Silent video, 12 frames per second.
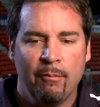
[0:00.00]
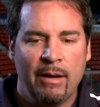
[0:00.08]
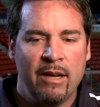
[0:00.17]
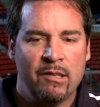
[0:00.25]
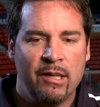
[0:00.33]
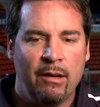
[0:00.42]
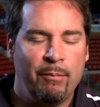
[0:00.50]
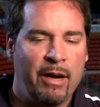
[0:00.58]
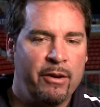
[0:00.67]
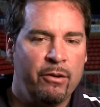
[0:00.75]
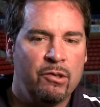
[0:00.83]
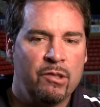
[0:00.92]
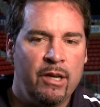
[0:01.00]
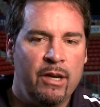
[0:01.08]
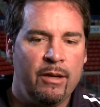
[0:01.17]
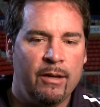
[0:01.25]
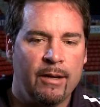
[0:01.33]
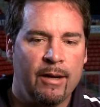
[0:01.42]
but I do
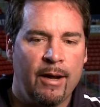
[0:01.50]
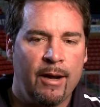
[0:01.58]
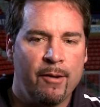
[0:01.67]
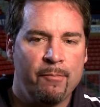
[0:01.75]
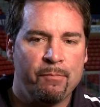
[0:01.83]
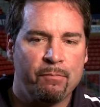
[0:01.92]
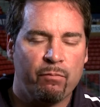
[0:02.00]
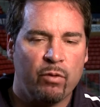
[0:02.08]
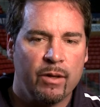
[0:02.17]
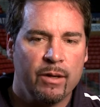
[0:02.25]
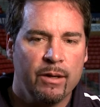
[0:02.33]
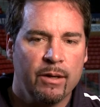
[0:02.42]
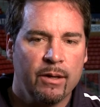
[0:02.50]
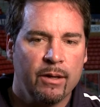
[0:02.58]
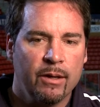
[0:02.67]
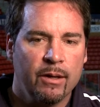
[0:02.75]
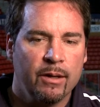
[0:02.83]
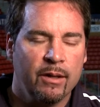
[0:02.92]
see
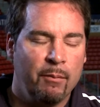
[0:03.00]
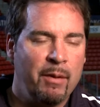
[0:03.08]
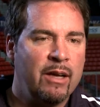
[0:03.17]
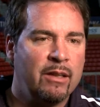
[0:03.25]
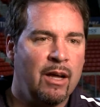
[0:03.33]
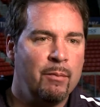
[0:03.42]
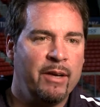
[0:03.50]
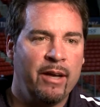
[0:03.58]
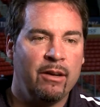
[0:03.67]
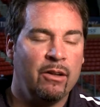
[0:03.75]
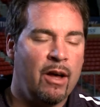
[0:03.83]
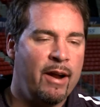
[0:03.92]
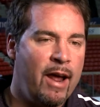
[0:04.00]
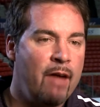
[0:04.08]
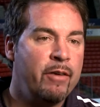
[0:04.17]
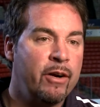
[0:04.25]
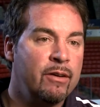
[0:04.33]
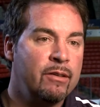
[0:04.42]
the big club getting a lot
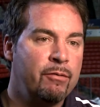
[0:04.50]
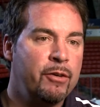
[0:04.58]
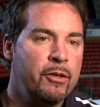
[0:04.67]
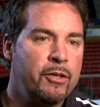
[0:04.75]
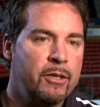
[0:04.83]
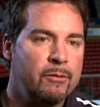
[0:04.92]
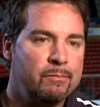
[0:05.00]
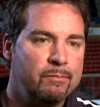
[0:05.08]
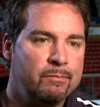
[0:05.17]
heavier in the future.